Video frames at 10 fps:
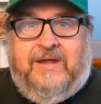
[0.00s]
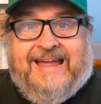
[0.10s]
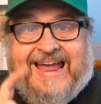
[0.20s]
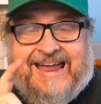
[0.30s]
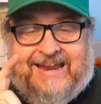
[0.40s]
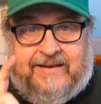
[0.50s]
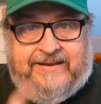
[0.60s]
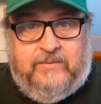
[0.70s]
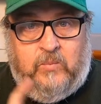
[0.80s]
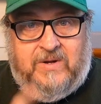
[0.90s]
And
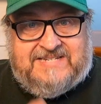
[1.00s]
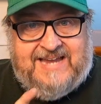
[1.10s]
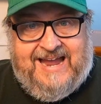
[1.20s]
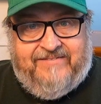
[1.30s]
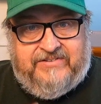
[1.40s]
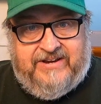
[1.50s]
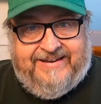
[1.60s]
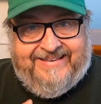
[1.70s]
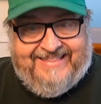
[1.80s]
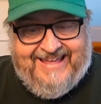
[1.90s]
then once I've done
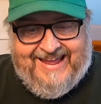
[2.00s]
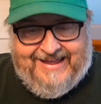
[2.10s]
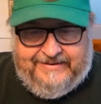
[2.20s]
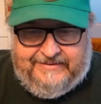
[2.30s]
that,